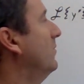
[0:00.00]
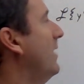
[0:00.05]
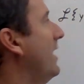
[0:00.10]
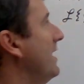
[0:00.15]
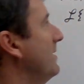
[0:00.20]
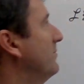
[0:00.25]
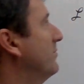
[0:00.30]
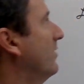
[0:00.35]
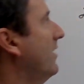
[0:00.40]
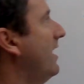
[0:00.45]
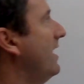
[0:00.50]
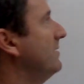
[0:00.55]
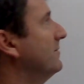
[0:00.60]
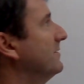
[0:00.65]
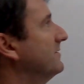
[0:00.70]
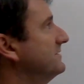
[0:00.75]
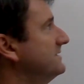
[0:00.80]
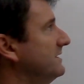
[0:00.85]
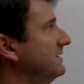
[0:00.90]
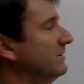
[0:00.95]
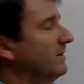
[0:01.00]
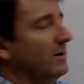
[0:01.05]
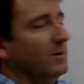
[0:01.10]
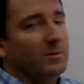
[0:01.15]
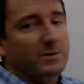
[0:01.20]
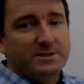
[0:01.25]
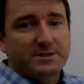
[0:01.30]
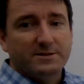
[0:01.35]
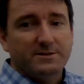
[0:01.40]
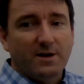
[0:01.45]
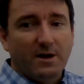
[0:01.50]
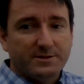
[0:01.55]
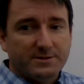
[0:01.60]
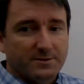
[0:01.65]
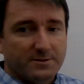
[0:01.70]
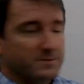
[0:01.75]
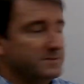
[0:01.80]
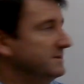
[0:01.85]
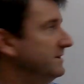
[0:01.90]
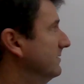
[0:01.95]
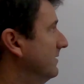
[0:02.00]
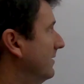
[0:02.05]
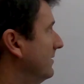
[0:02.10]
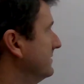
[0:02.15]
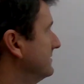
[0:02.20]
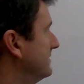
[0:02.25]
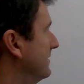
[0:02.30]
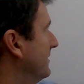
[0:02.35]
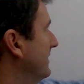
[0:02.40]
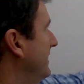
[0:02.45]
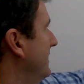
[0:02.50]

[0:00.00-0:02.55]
y prime of 0, which is also 0. So